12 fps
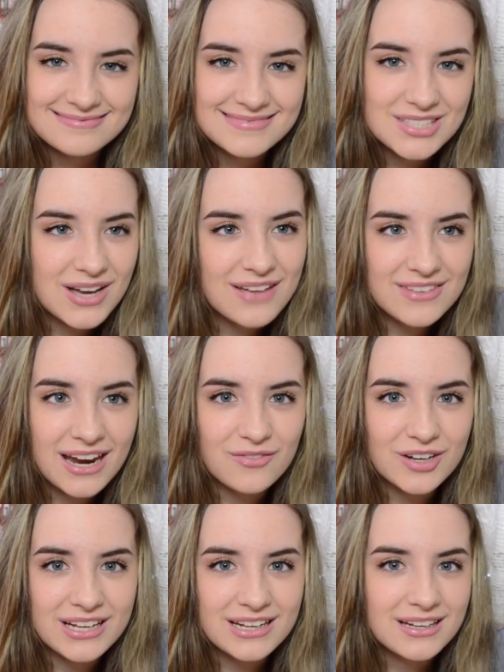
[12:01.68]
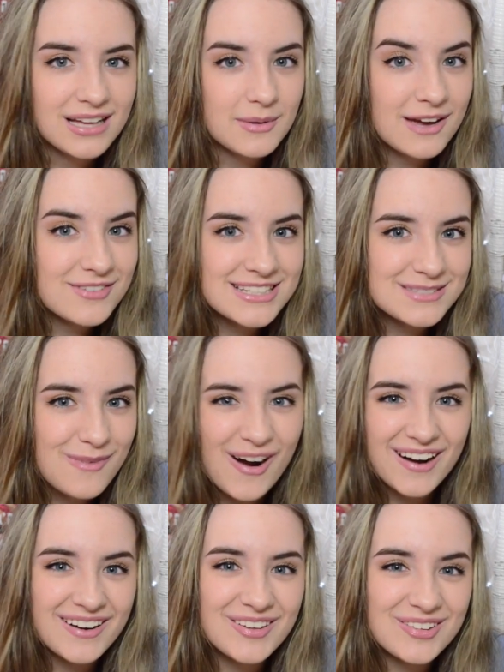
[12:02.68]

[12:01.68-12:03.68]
So I have that every day. I'm having it tomorrow.